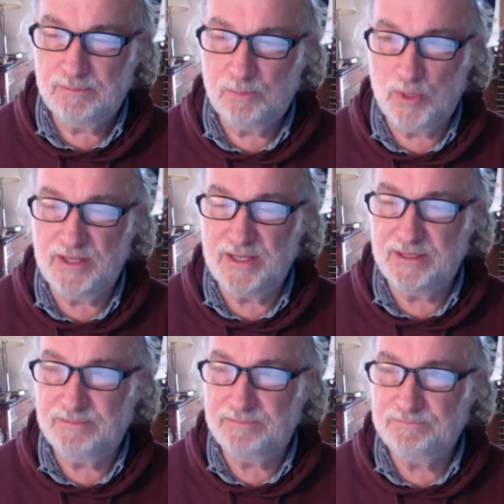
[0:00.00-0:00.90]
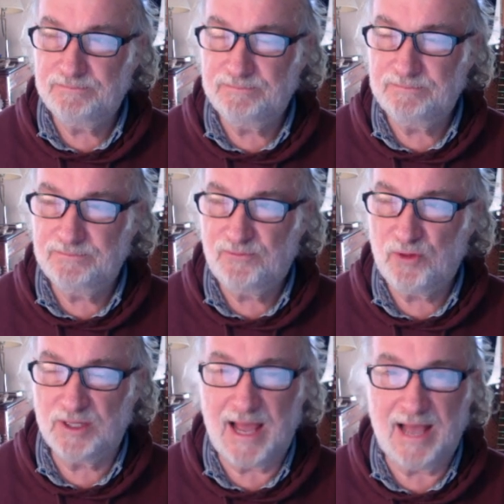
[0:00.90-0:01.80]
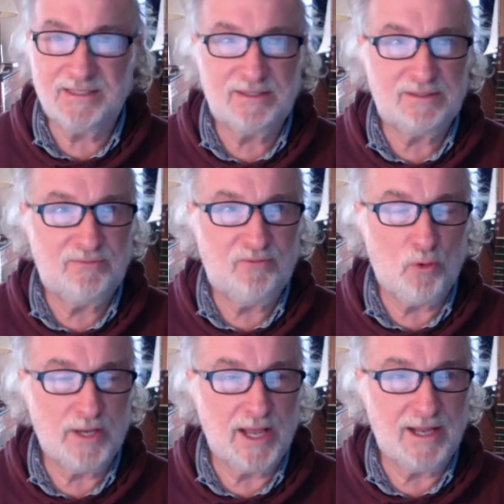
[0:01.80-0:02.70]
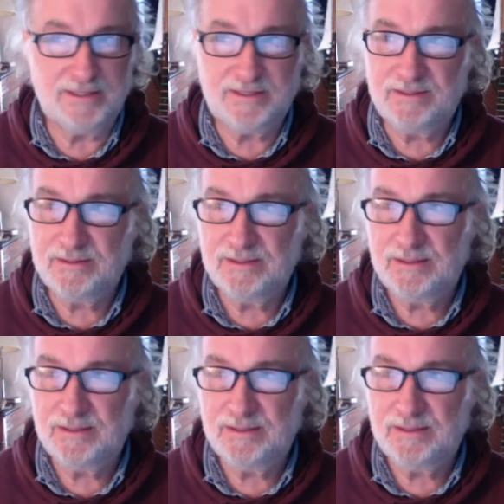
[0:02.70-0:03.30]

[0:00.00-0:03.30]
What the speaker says: Breathing for the last 4 days